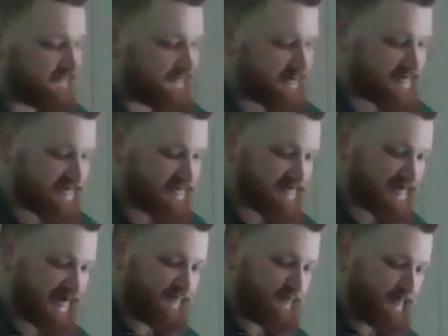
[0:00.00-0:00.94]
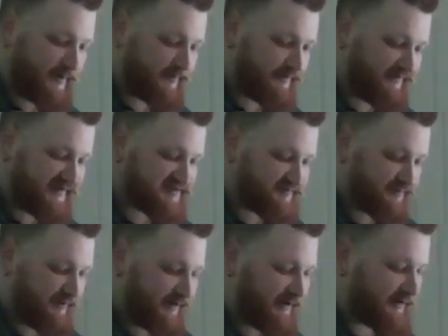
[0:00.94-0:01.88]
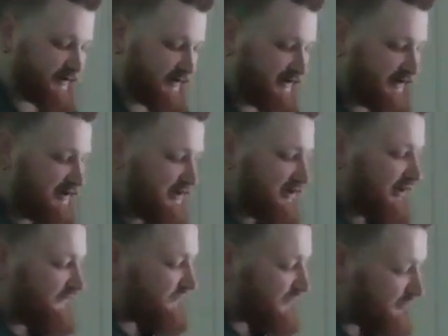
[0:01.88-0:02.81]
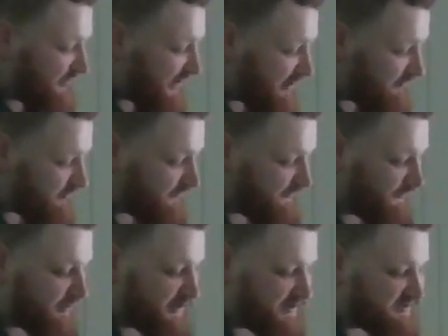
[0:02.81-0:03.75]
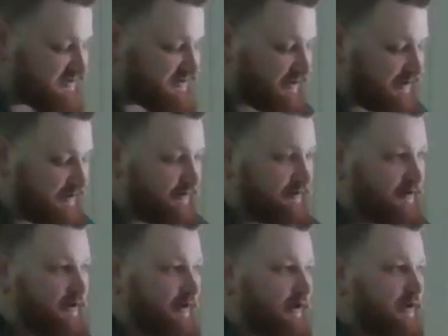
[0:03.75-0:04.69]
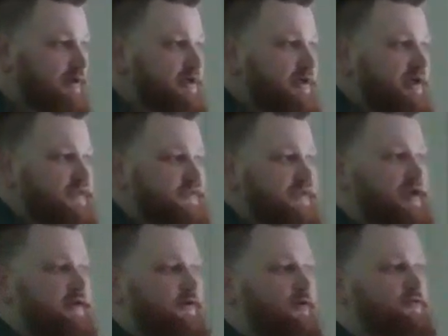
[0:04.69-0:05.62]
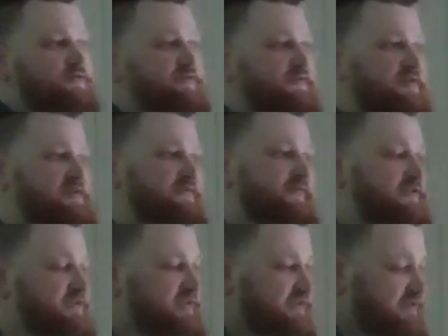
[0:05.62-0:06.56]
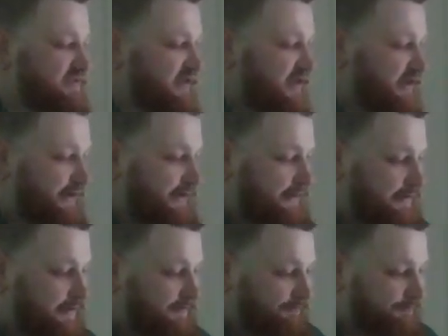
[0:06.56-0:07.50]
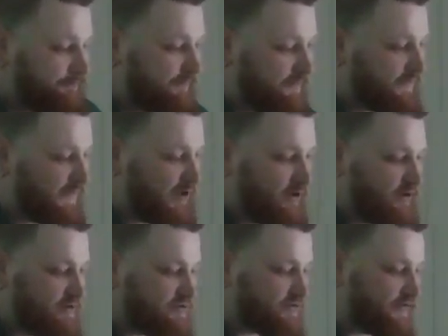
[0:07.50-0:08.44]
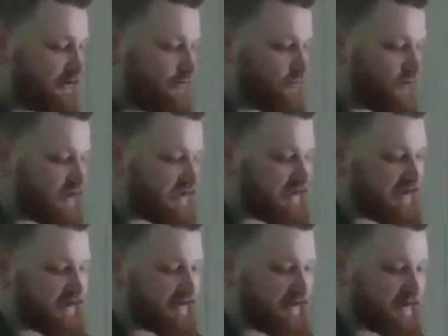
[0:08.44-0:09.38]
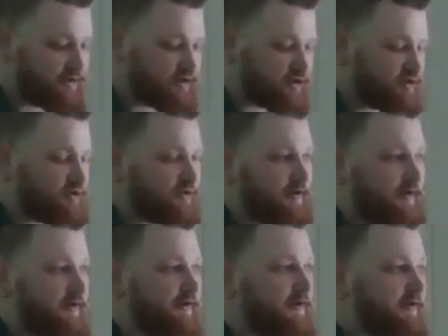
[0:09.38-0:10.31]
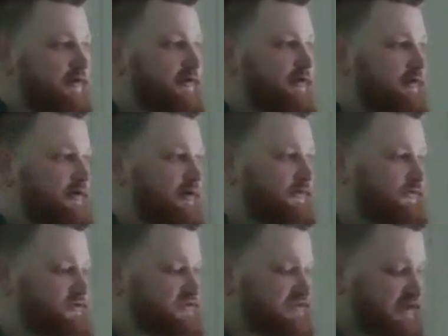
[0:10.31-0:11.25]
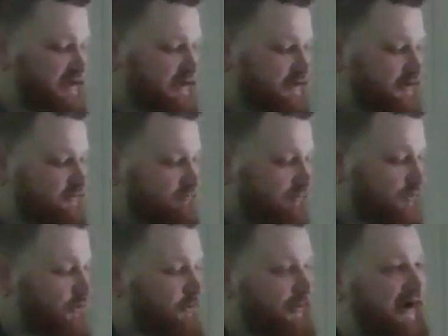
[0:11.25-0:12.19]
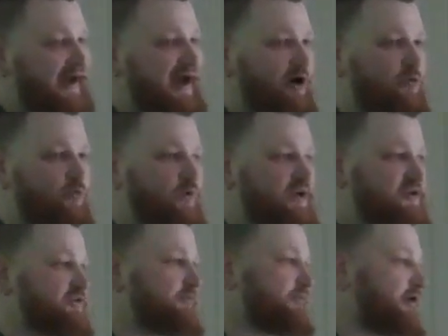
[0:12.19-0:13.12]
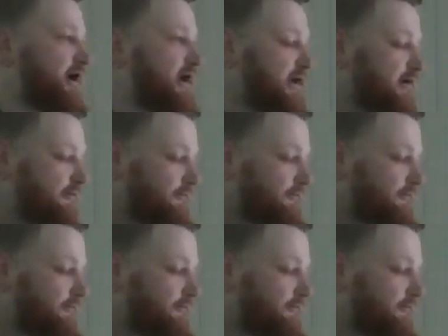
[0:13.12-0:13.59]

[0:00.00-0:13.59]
the verses and remember this prayer from David for his son, and take notes of these verses today so that we can and should understand more about how we should pray